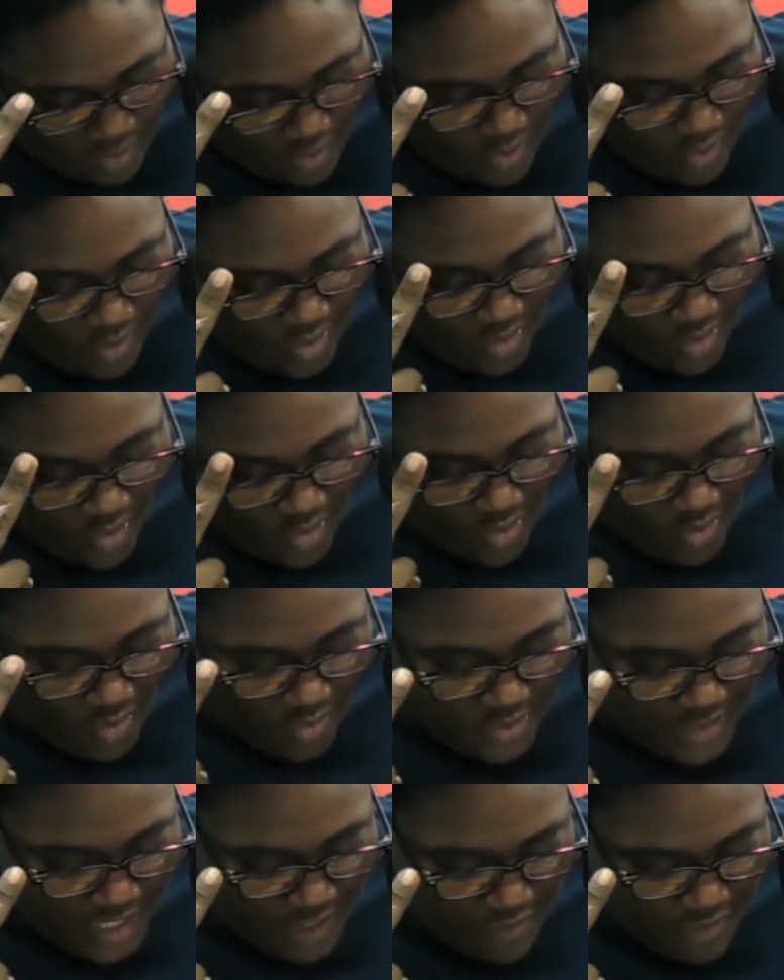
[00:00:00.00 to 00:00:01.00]

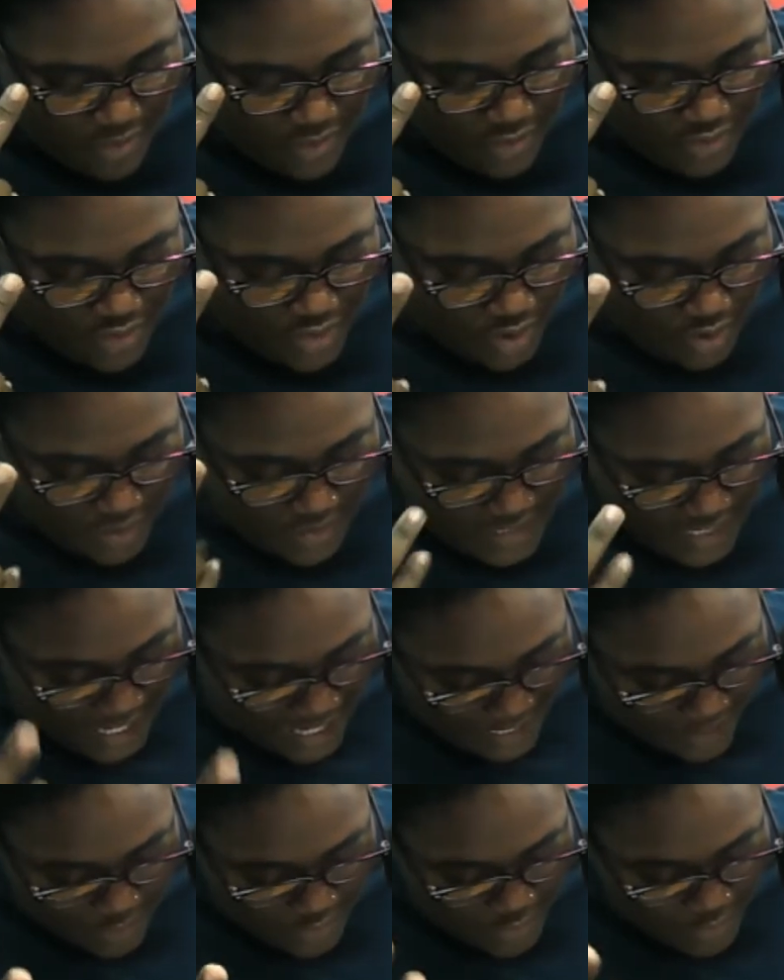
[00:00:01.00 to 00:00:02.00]
up? The results
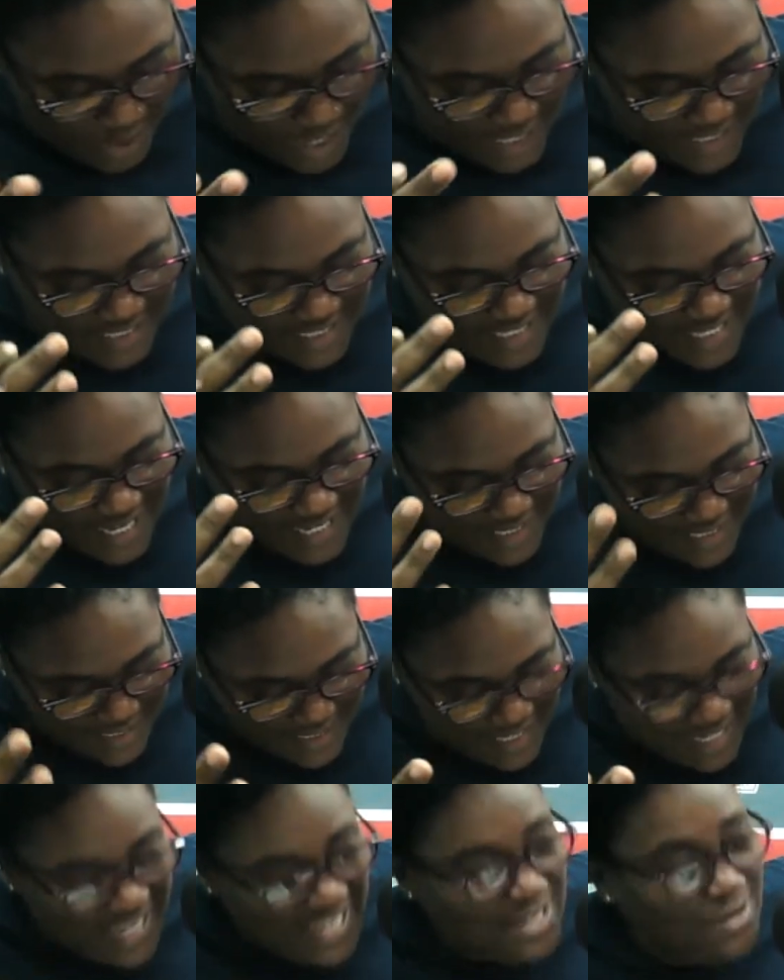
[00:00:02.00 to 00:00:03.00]
are to assess.
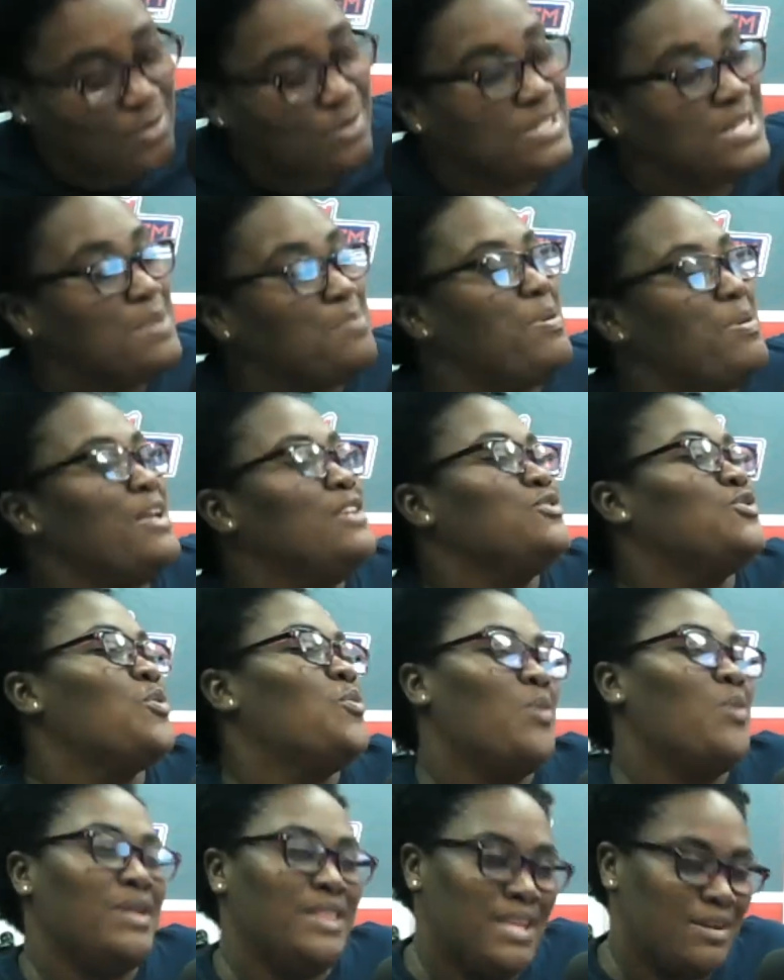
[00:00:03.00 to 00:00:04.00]
It depends
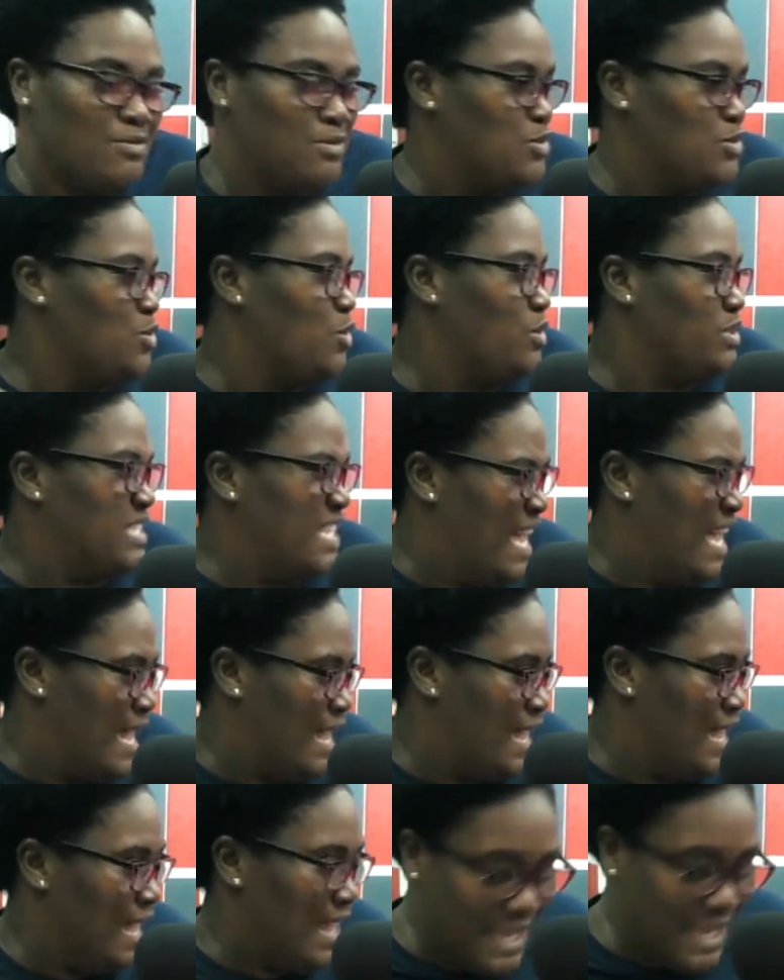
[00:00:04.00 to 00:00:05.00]
on what the results
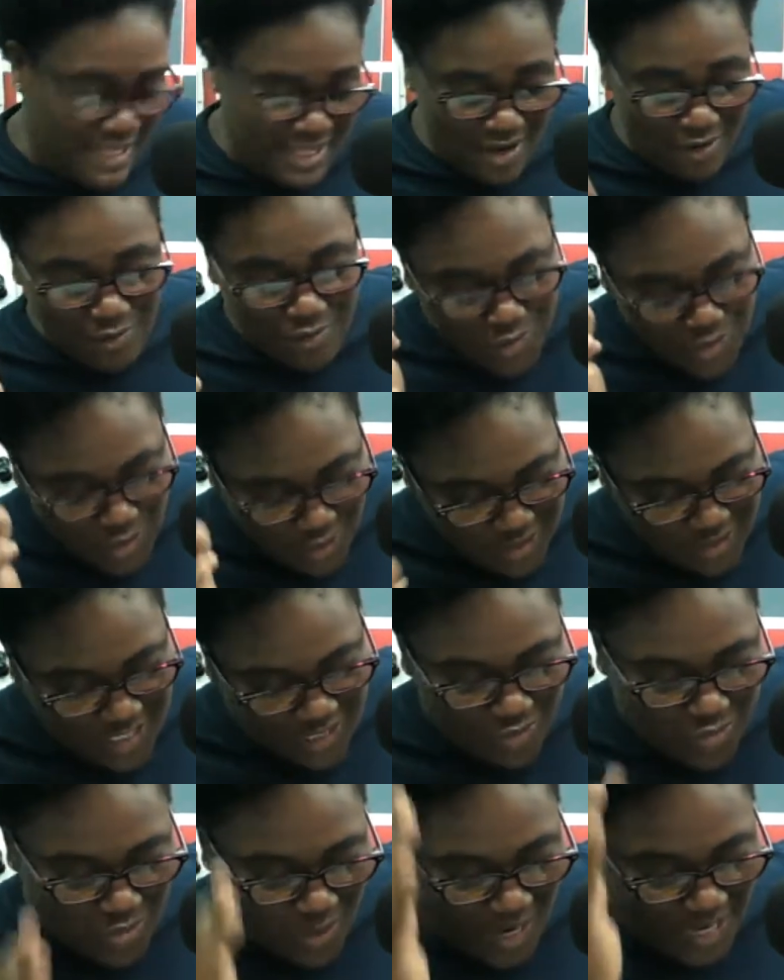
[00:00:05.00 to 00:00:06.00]
are. The results
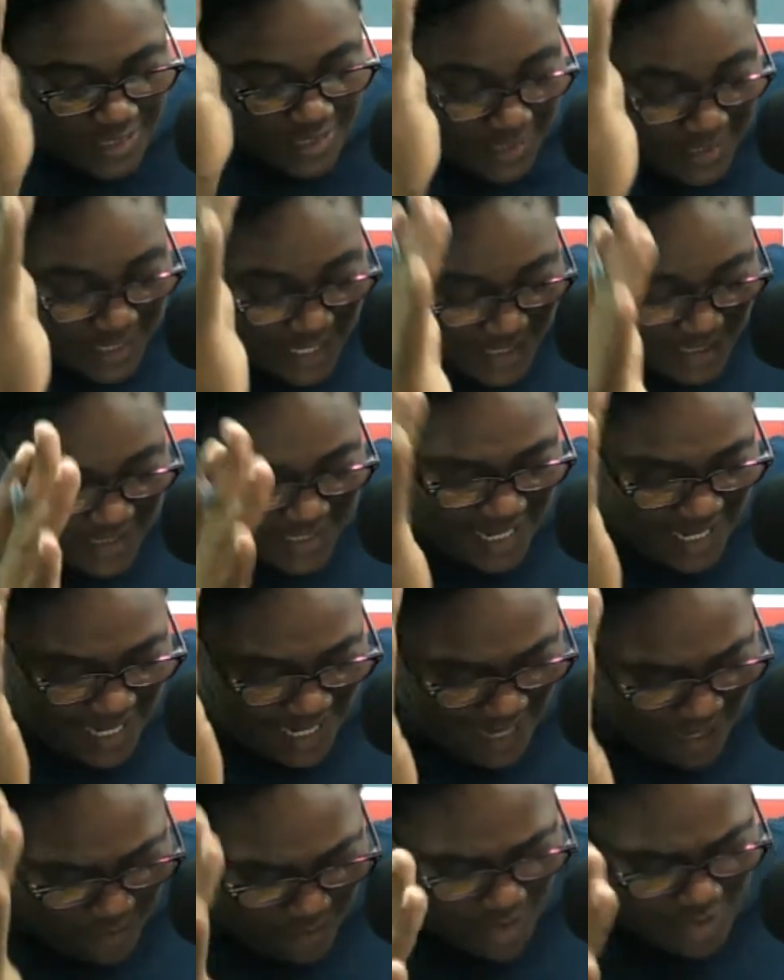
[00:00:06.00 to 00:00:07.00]
are to assess the
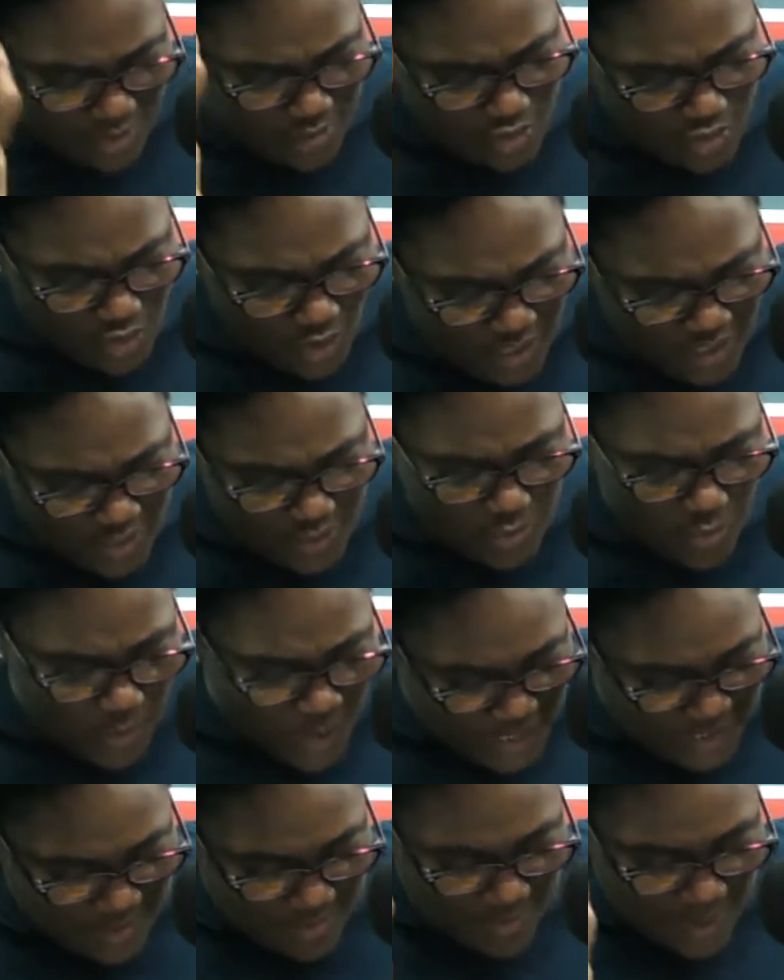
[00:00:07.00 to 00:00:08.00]
current solid
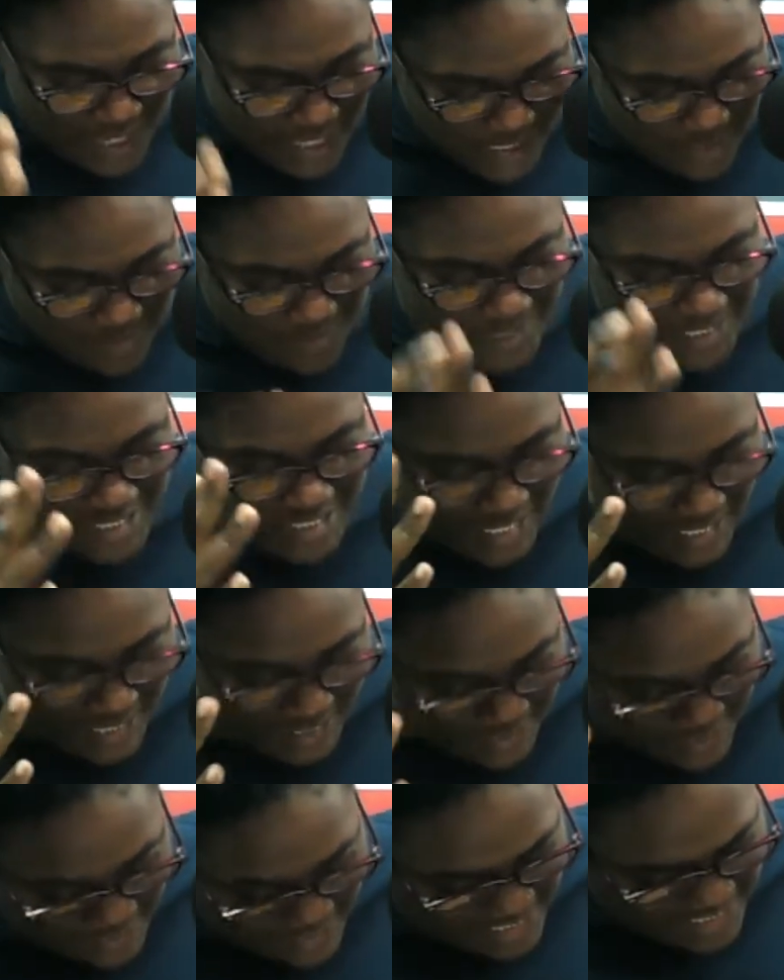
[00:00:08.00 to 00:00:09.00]
waste management
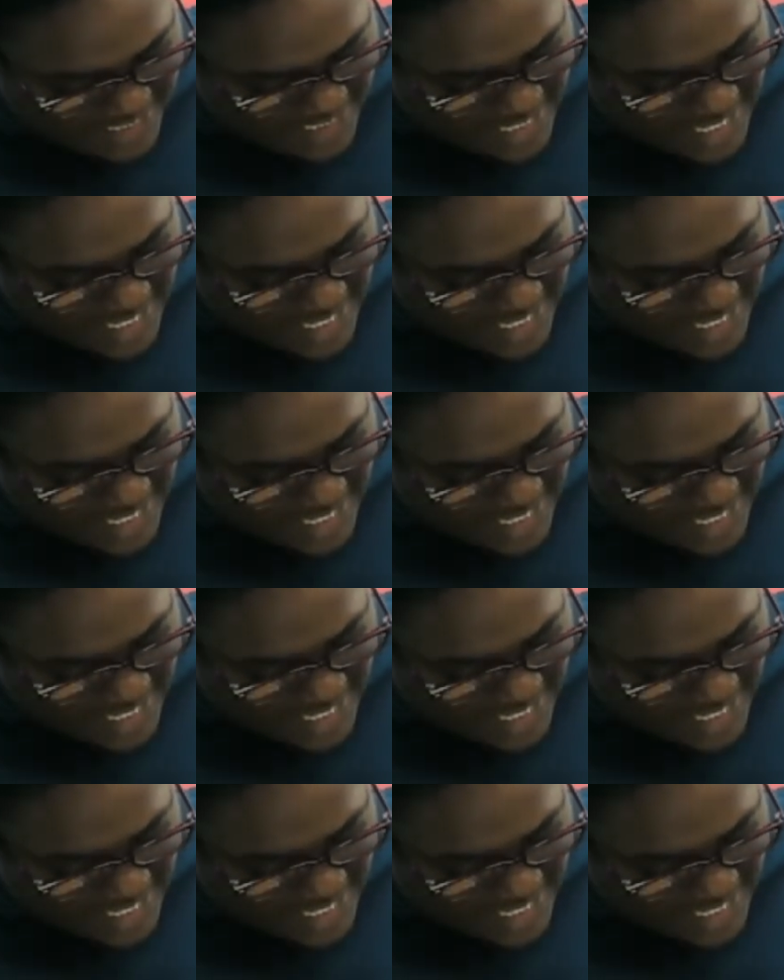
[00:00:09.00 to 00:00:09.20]
challenges